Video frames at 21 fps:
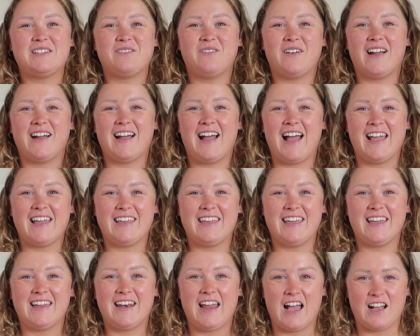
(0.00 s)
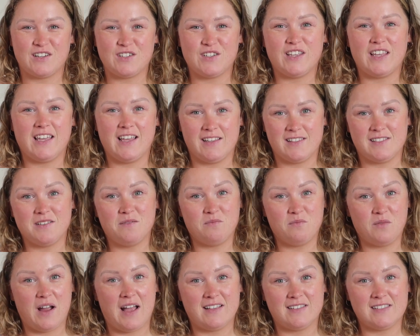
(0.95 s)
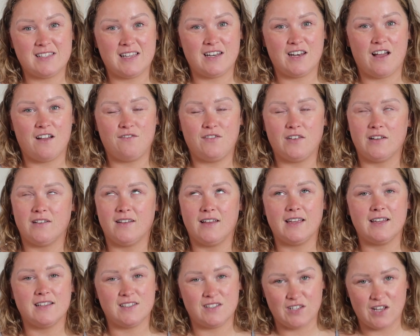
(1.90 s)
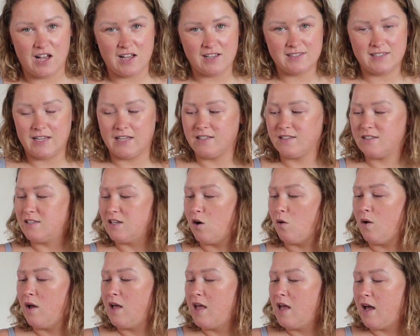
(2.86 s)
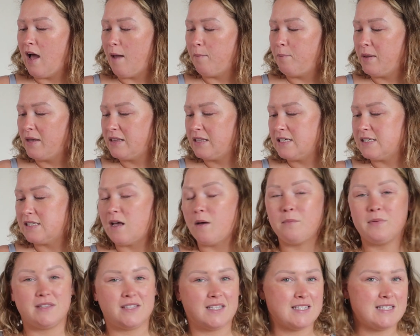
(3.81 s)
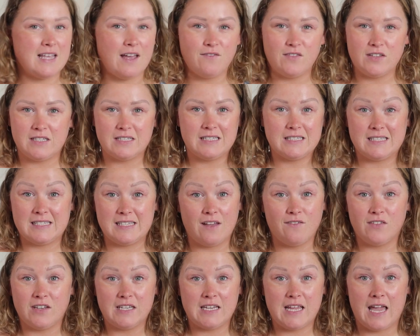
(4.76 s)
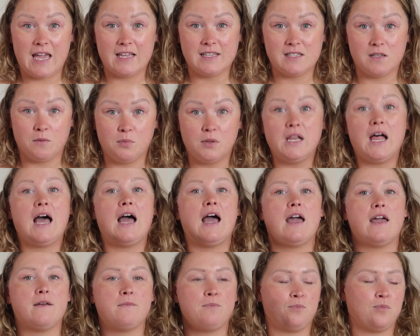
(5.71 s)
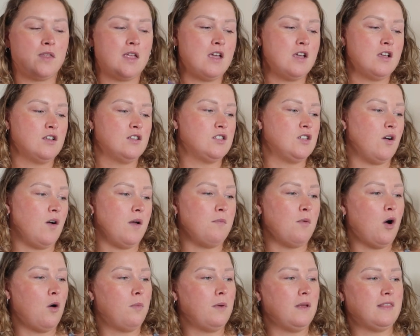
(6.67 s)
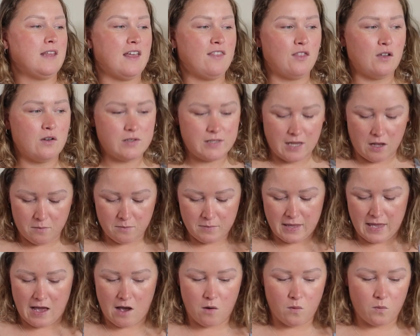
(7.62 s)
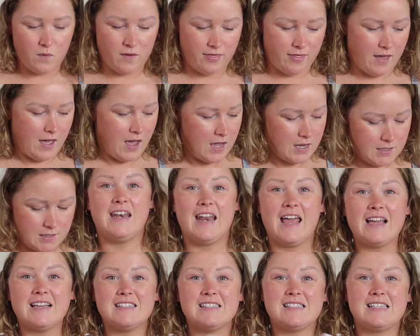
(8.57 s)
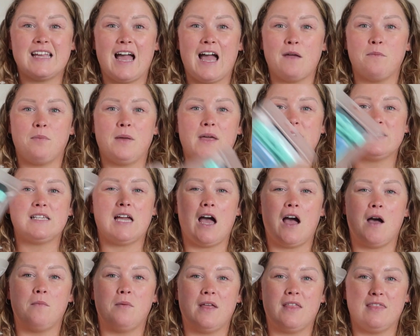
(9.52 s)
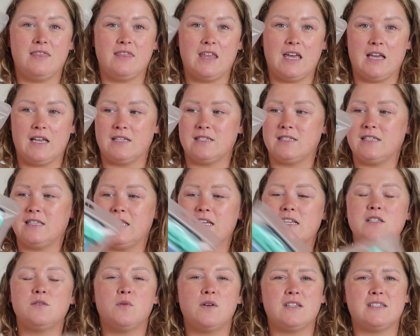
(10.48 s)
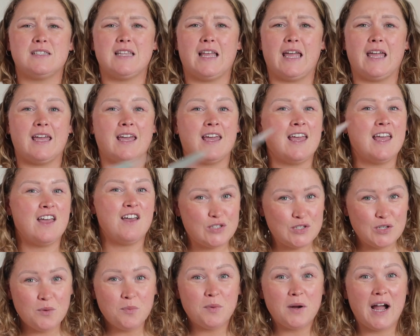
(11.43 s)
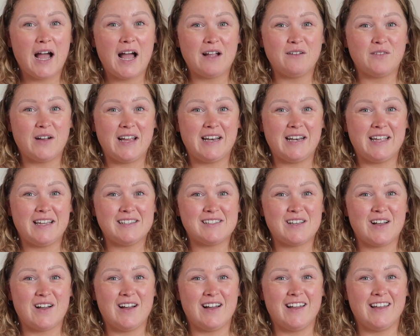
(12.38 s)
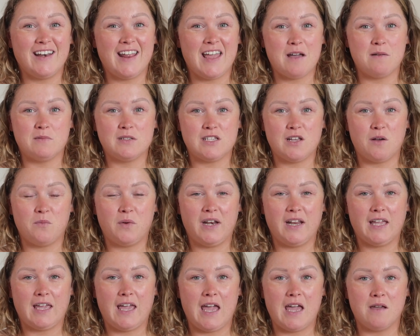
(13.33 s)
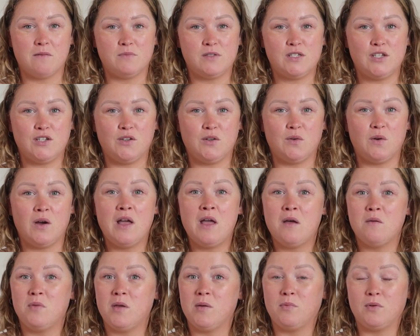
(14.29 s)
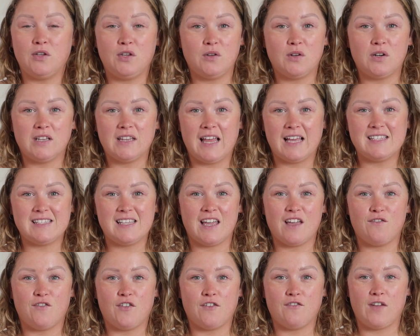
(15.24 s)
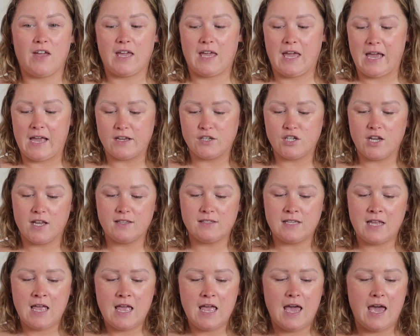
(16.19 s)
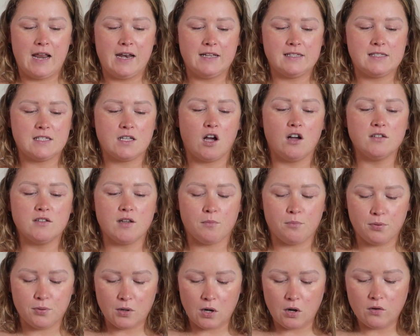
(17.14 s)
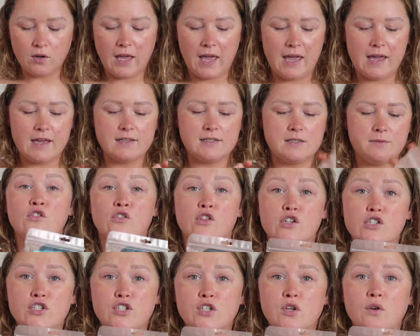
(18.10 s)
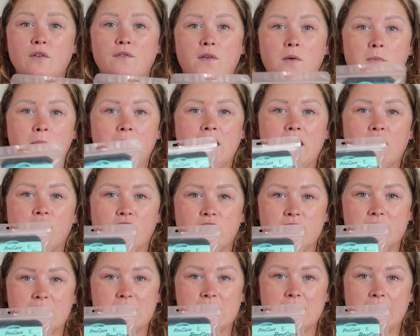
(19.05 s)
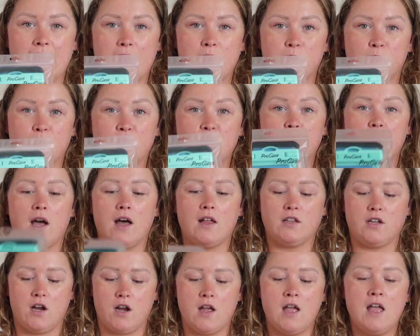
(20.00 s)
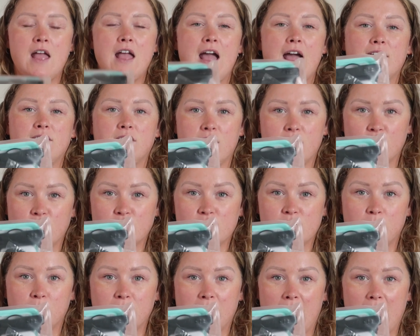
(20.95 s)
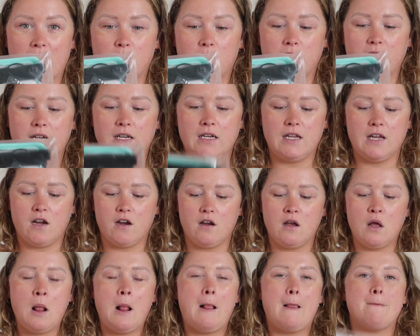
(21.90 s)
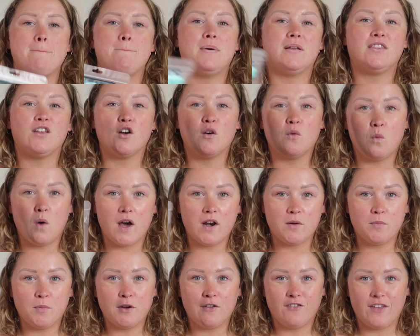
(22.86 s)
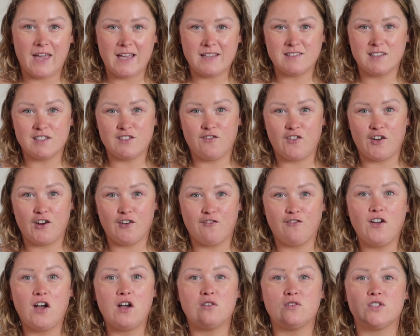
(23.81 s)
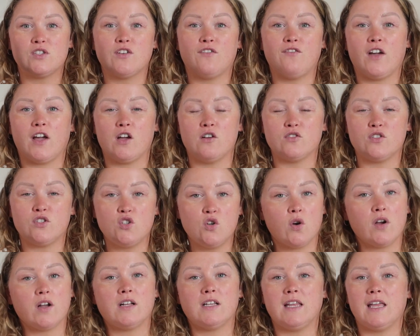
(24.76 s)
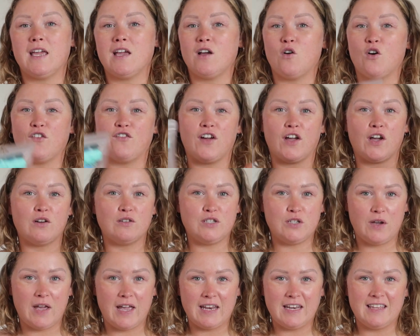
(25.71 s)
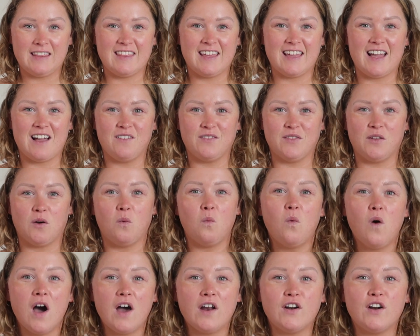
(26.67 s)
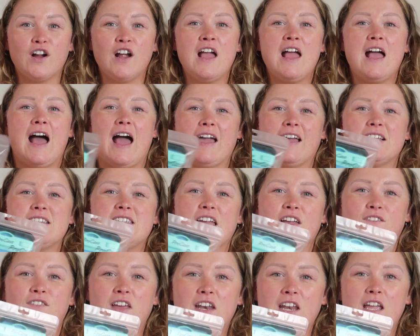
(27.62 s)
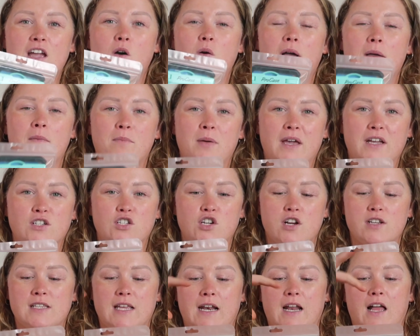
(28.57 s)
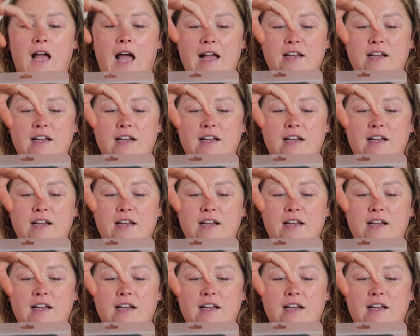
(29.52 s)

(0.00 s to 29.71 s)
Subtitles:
to where I can actually get some rest and not feel exhausted. So I picked these up. It's a seven-day supply. So I'm hoping that those help me out with that. Next, I picked up this. This was like super high ratings on Amazon when it came to people utilizing it for vacations, and it's called a Pro Case. There's two of them in here. There's this light blue color and then there's a black one in here, but they're waterproof cases for your phone. So if I go snorkeling or if I go do anything out in the water, I could take video and pictures, and